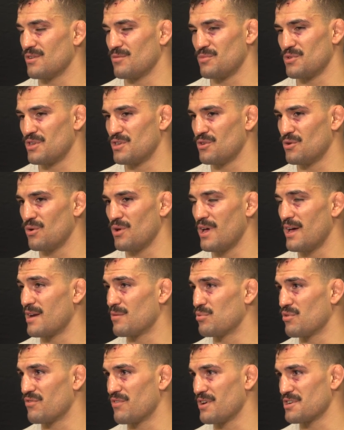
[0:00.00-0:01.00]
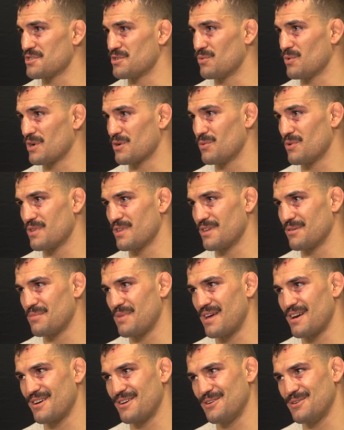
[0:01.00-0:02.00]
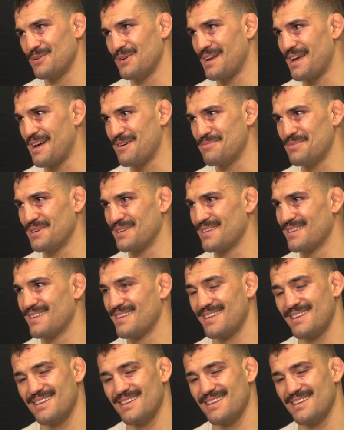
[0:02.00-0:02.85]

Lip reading: I mean, Yoel had a professional work with him. I don't know what happened.